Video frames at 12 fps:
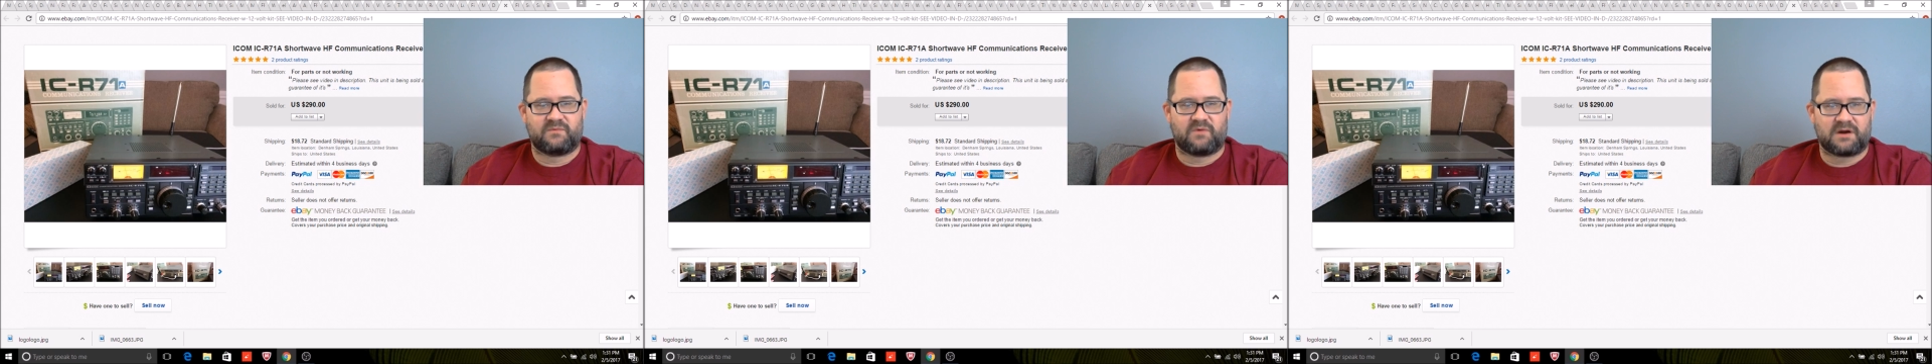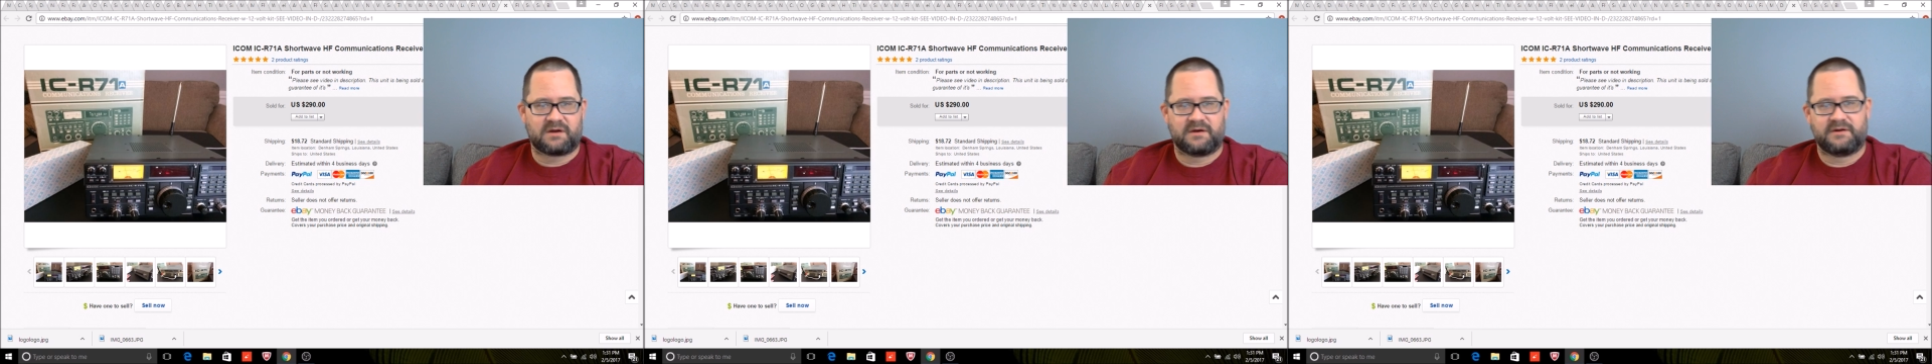
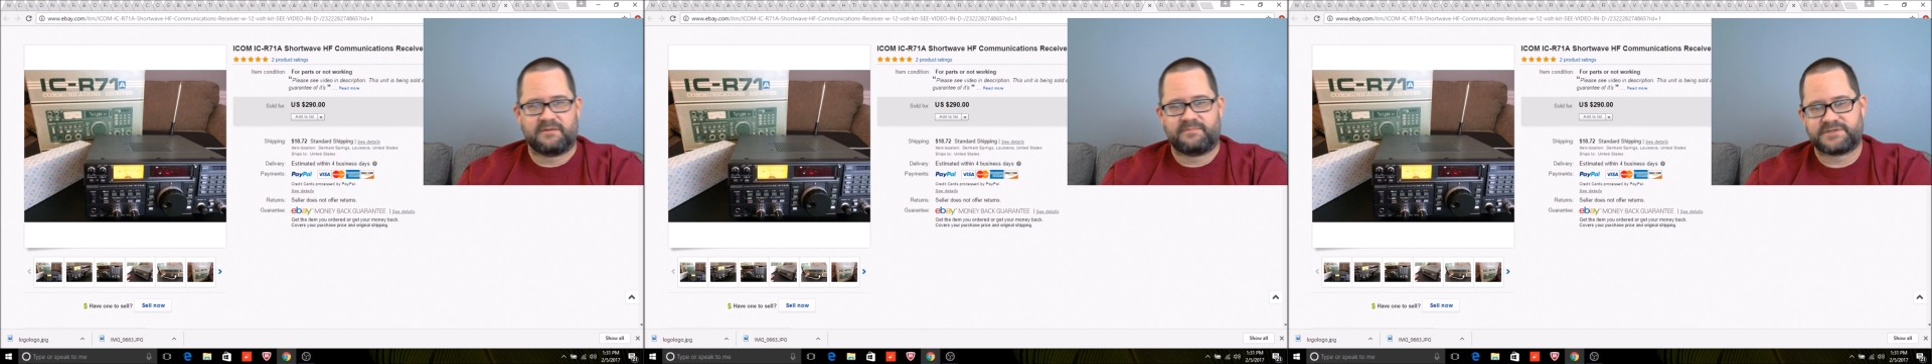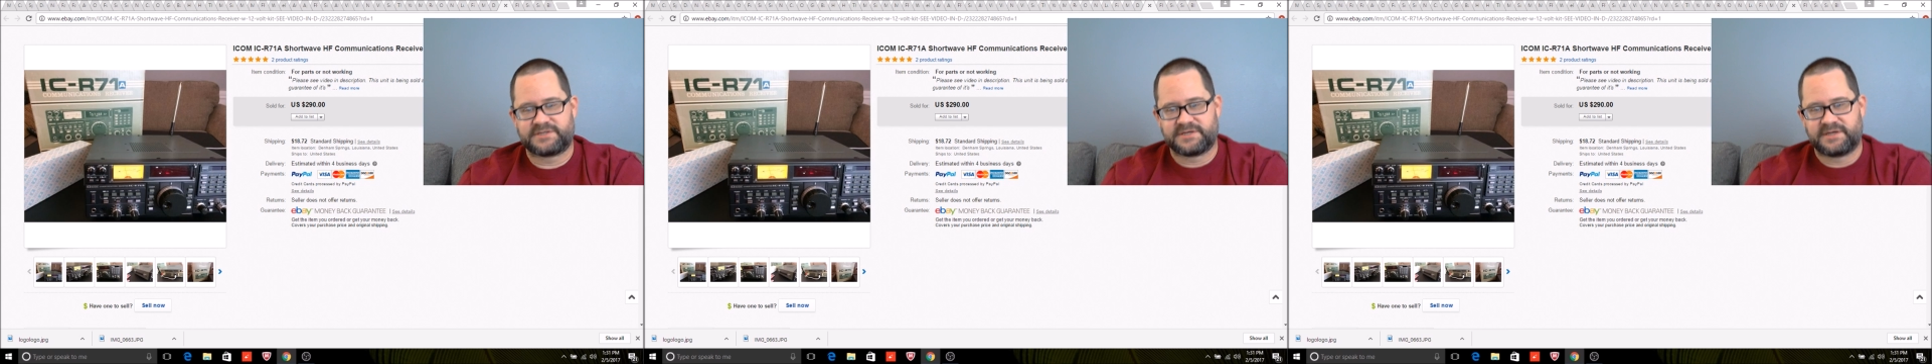work
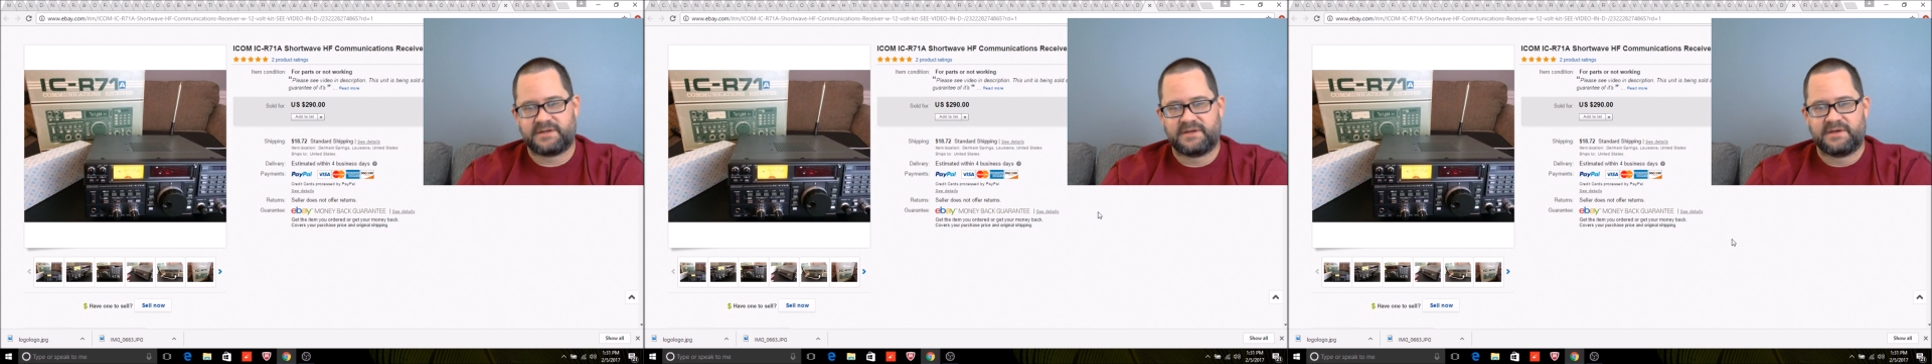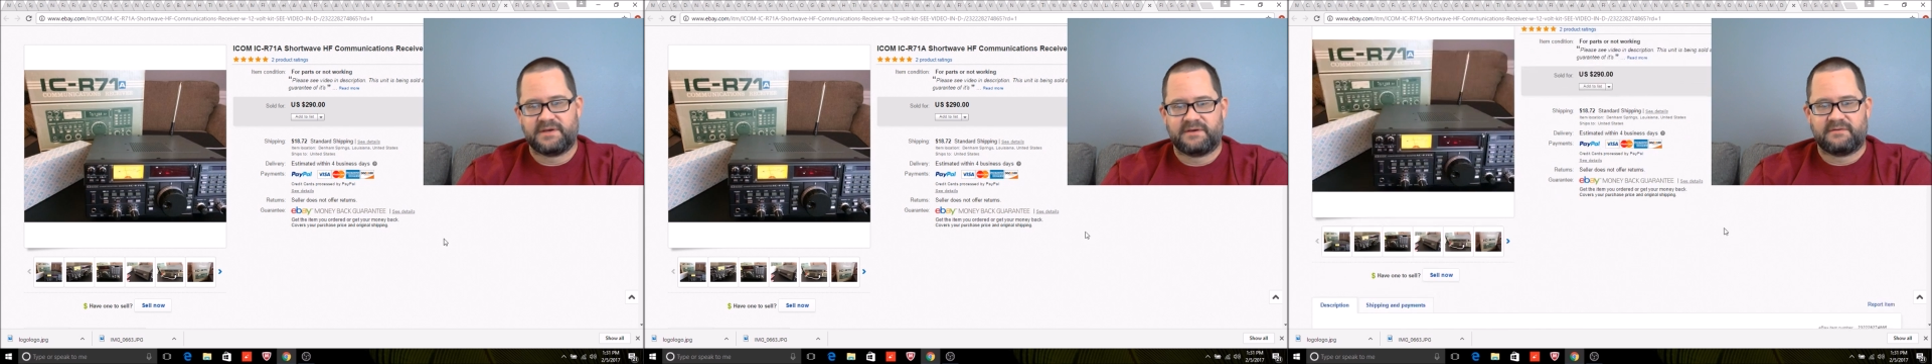100%.
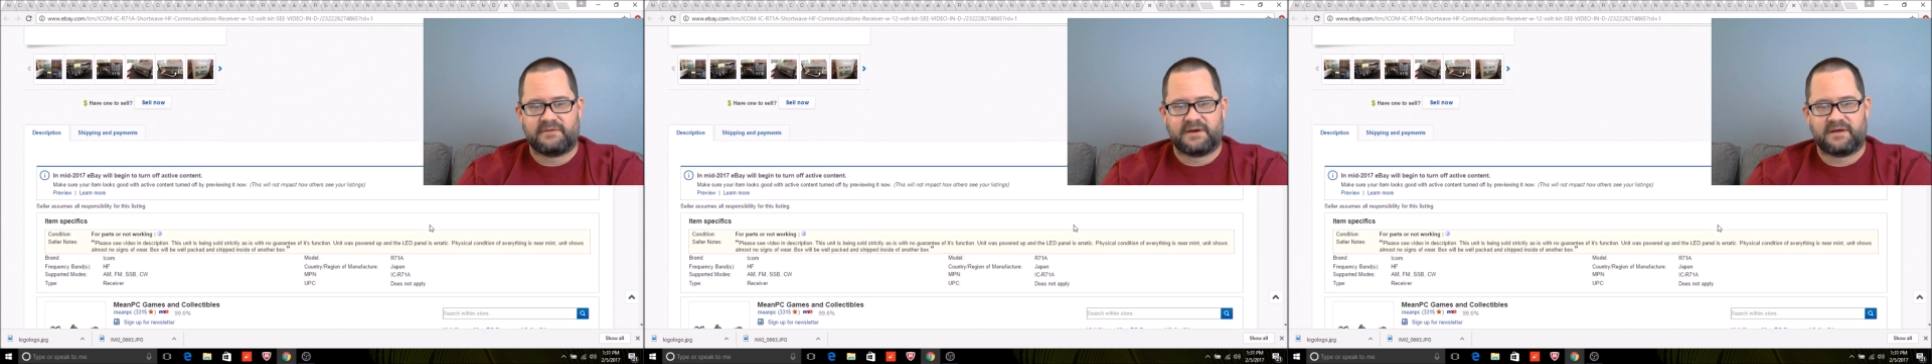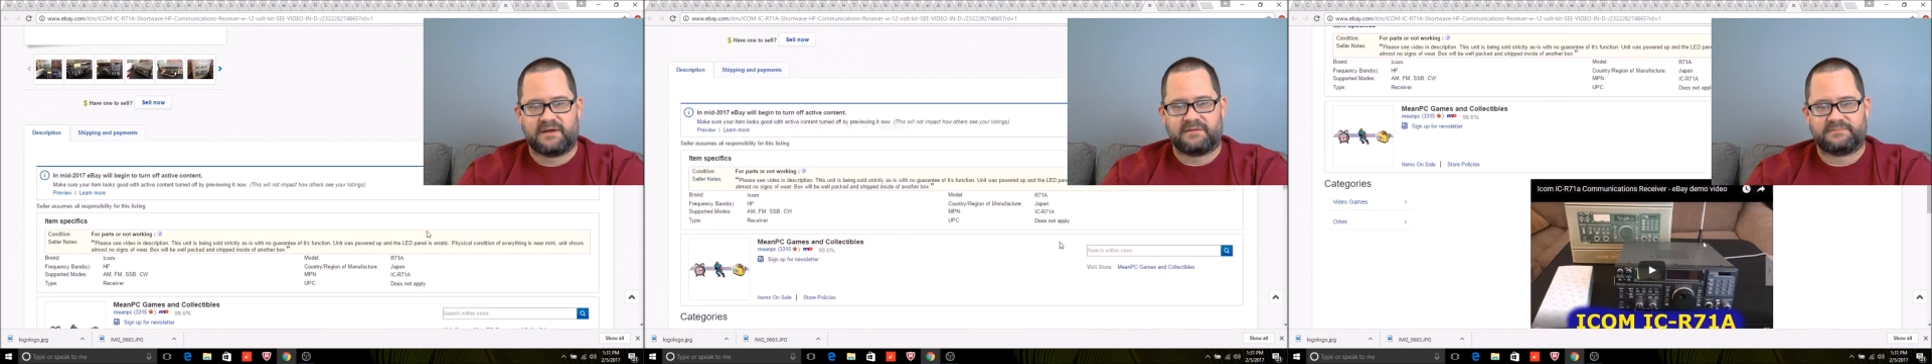
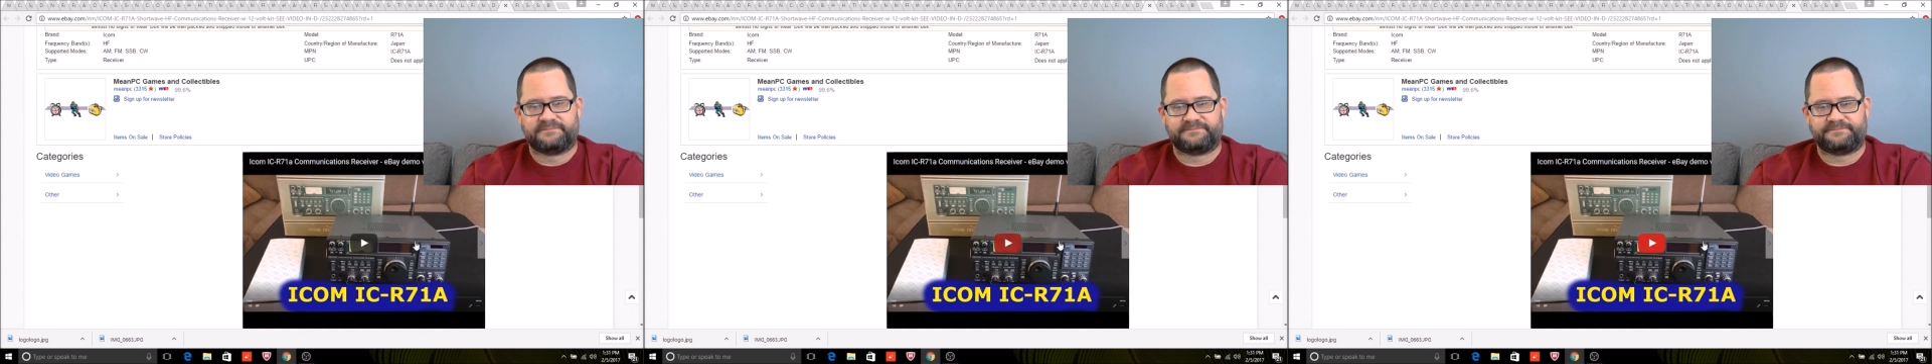Well,